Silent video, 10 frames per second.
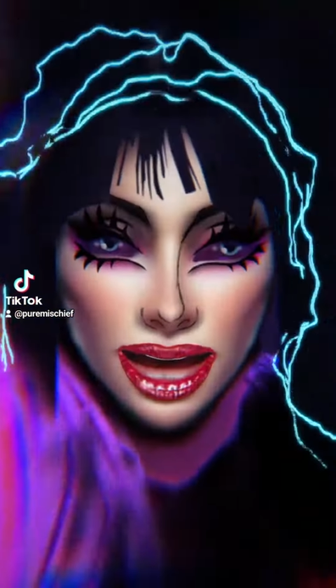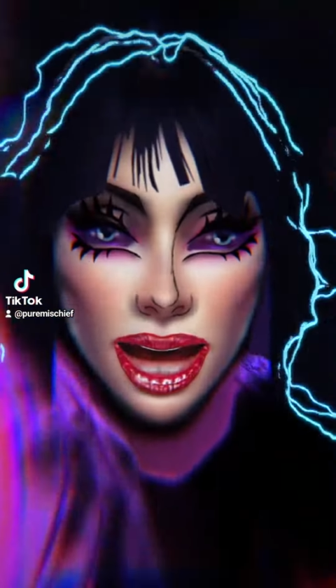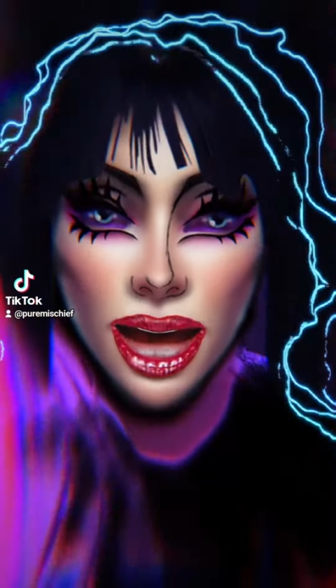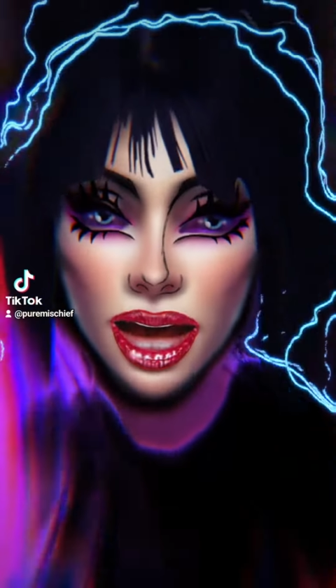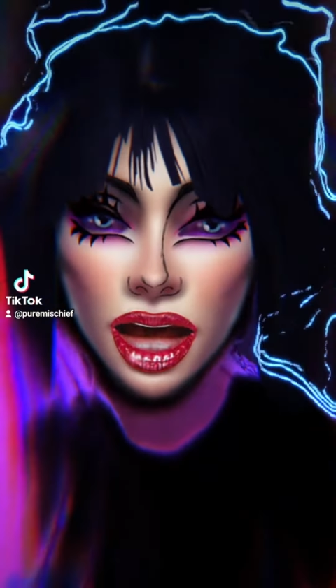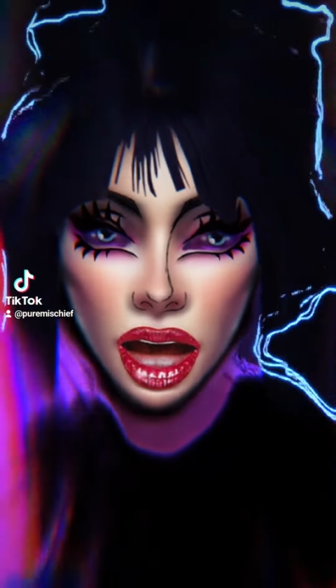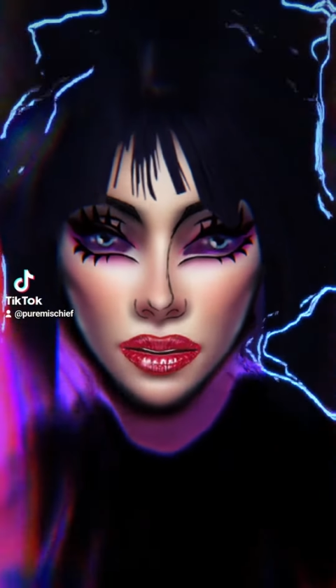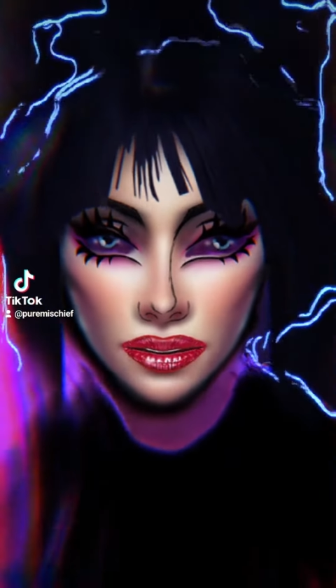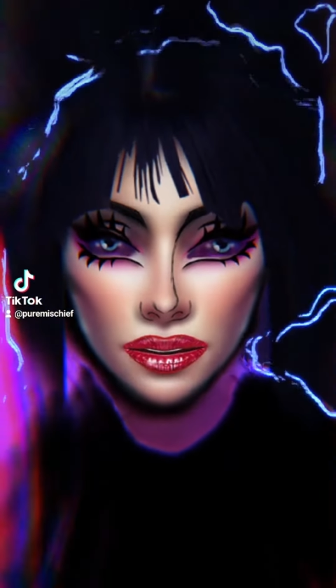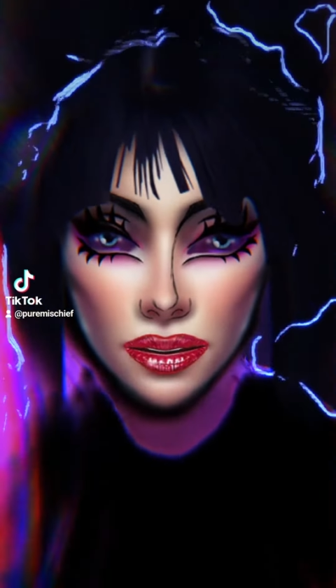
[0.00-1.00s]
snitch
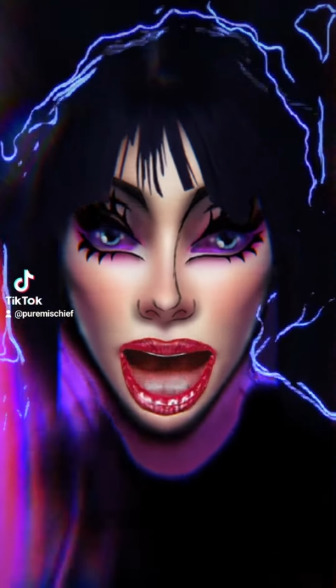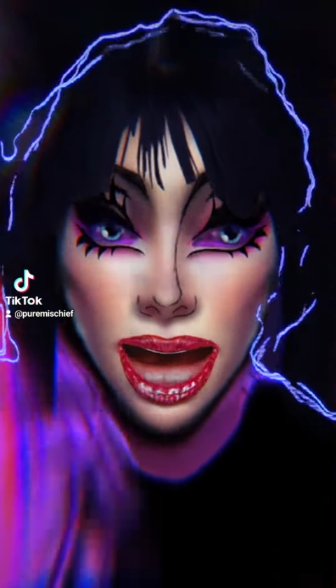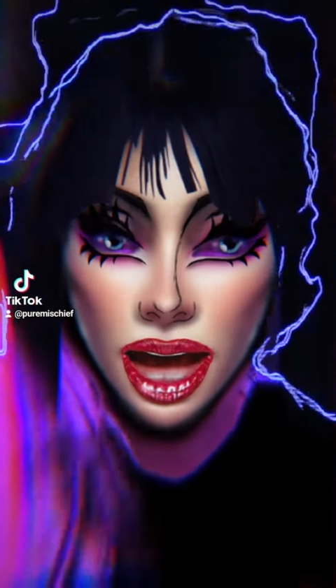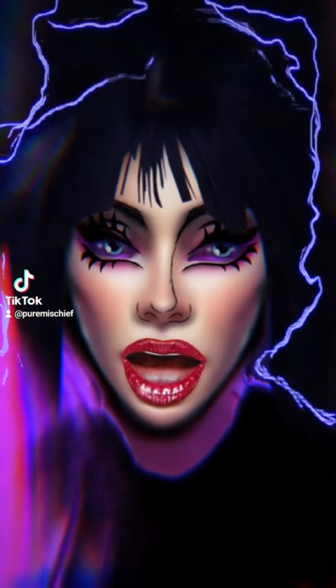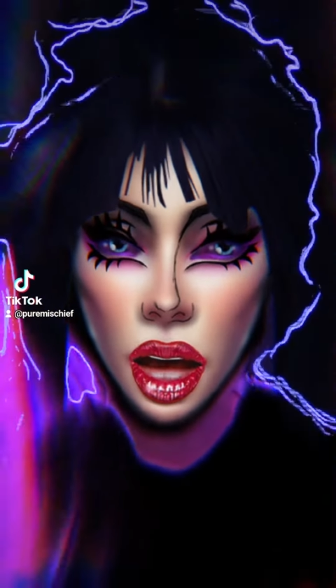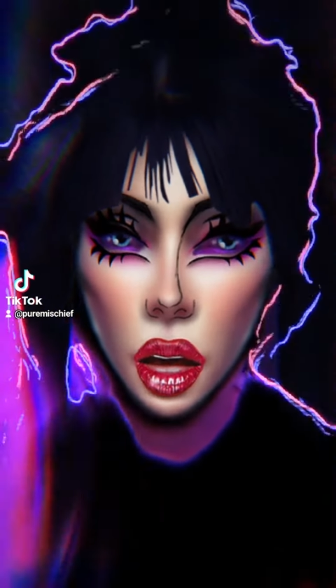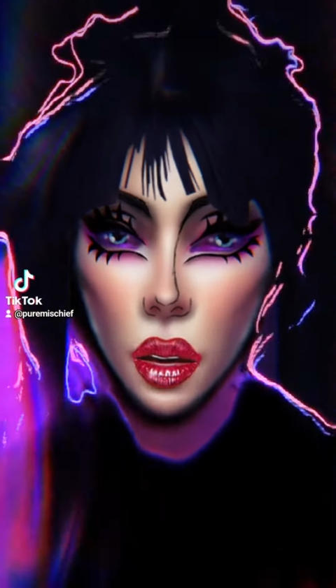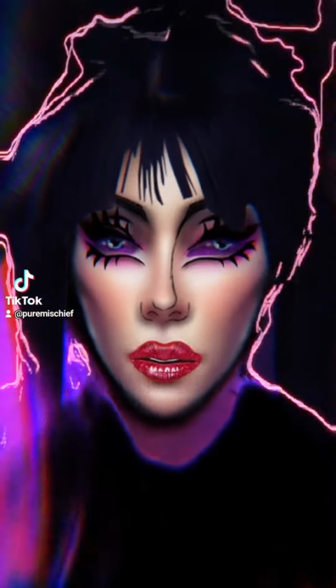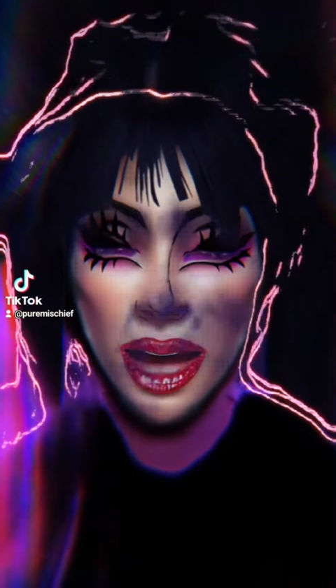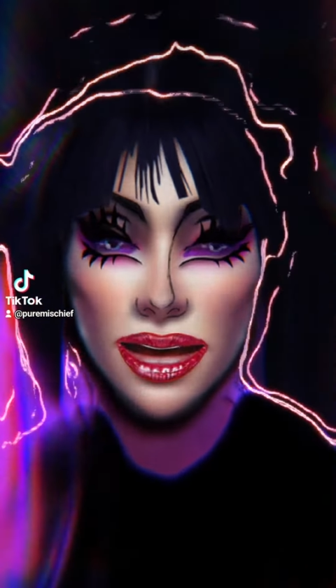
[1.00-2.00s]
at
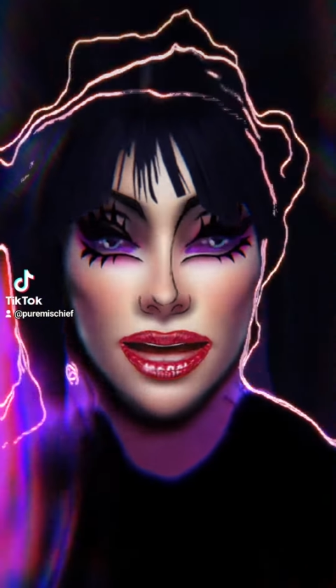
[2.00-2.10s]
school. And they